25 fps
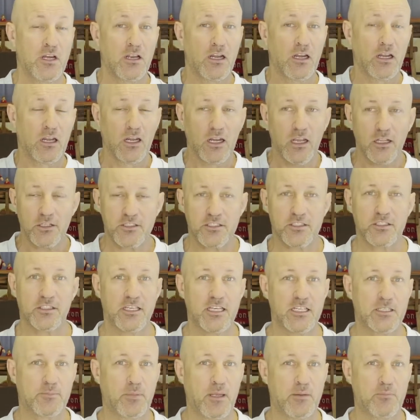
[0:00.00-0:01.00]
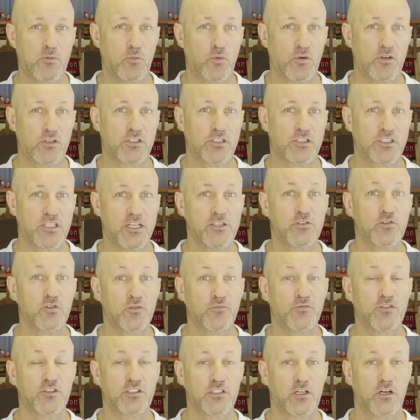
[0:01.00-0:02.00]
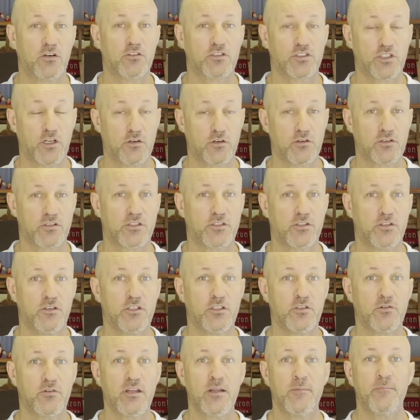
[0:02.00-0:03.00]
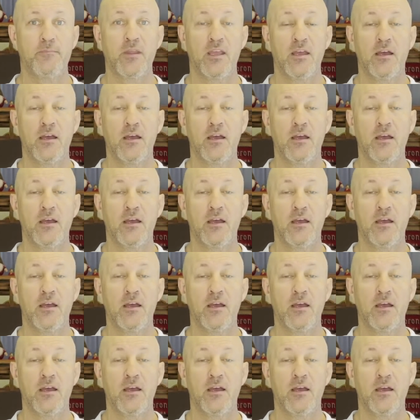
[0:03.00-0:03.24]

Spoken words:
Lots of these people were scheduled for shoulder surgery,